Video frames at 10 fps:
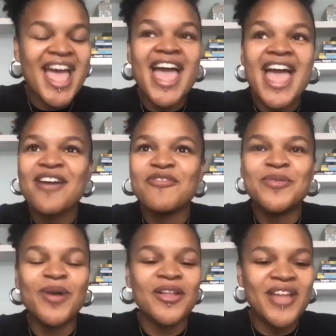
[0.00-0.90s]

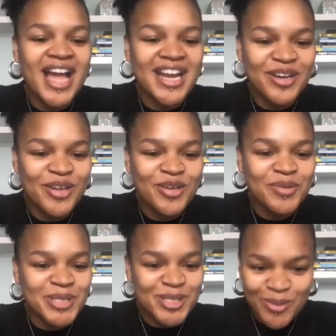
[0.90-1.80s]
everyone that i knew
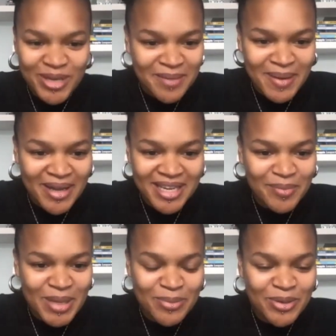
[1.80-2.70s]
was talking about it like
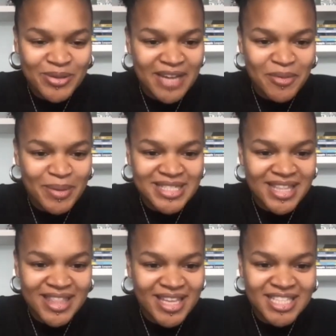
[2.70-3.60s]
people who'd never been to the
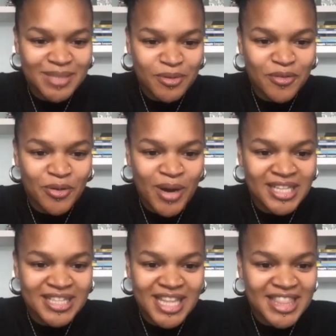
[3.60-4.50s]
theater before
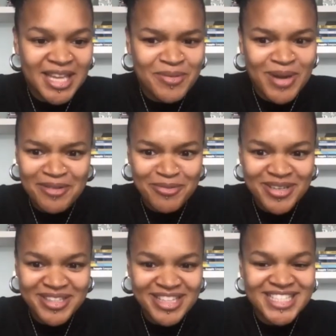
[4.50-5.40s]
and like they were like
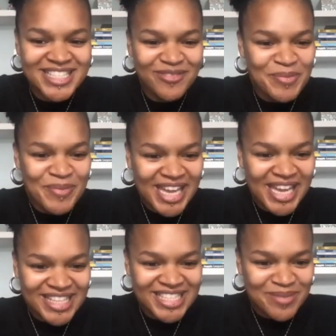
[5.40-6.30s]
what this is for me
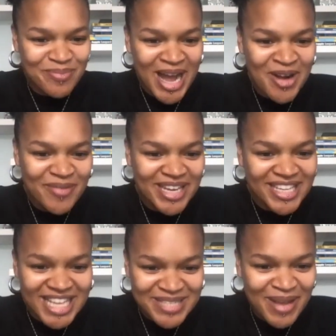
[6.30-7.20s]
this is about me
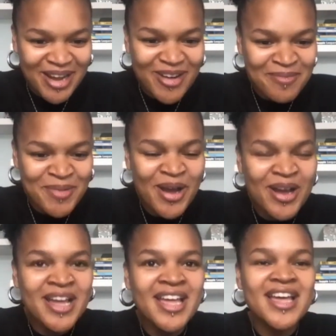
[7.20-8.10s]
there's my grandma
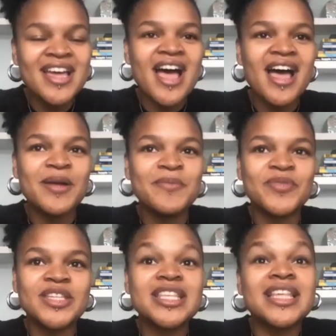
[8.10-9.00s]

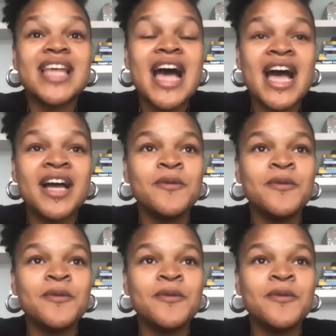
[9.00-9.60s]
um, so there's that